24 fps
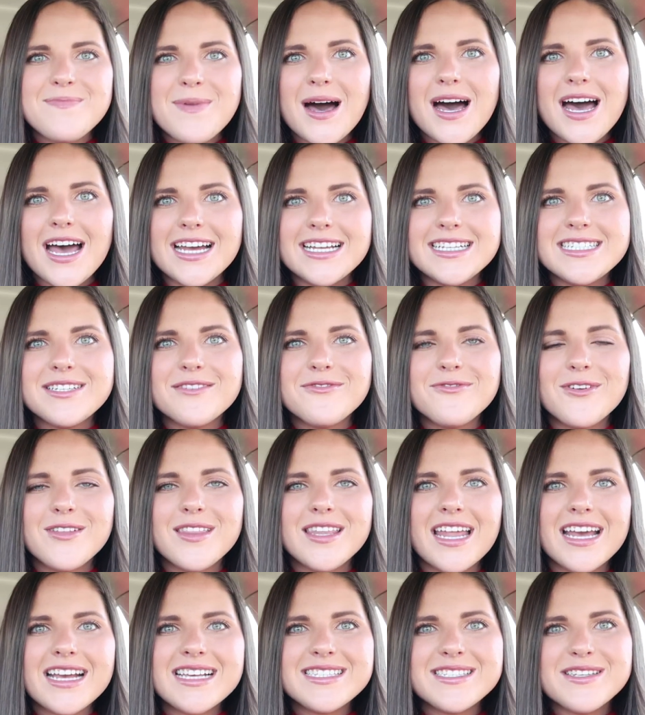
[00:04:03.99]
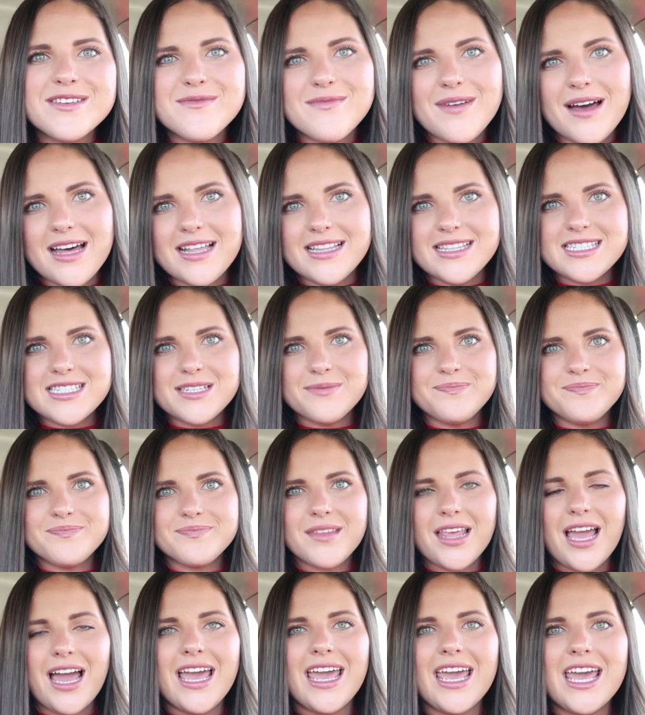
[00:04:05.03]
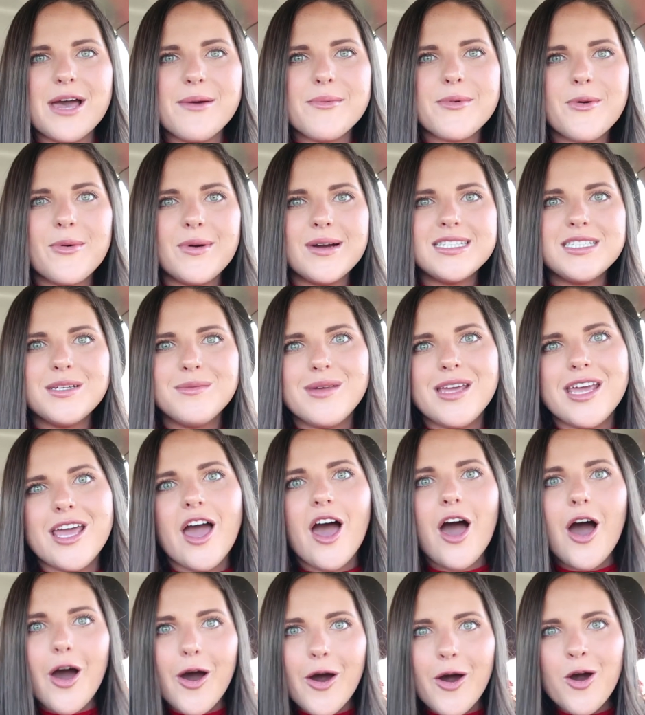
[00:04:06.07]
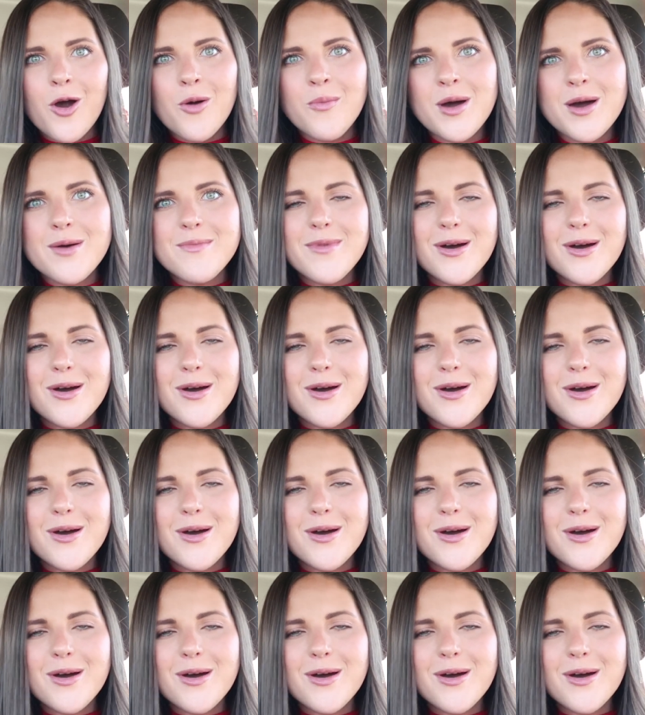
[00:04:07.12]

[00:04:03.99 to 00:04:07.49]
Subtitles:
But for the next 2 months, I am going to be home